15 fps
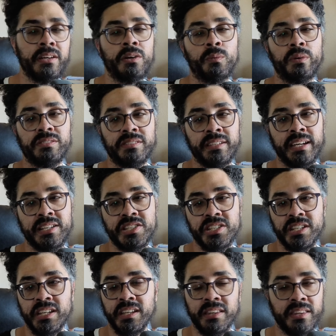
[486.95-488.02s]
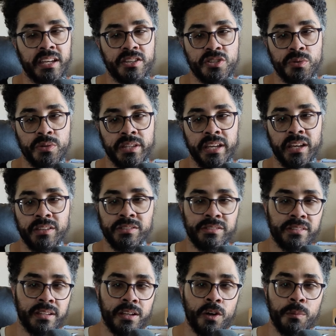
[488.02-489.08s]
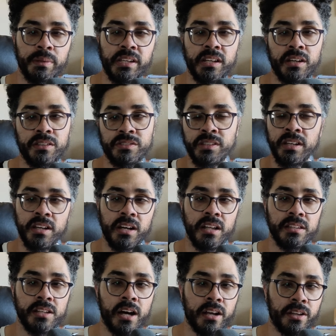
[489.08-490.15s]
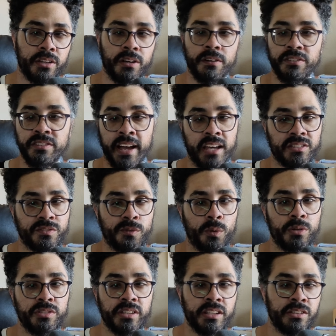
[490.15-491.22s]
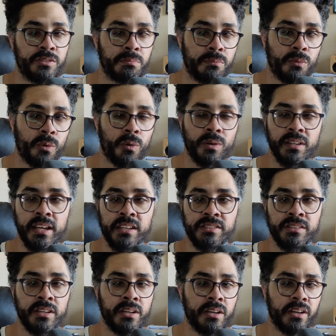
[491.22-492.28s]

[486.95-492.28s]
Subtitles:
With CIG, they do things slow because a lot of their task force is more or less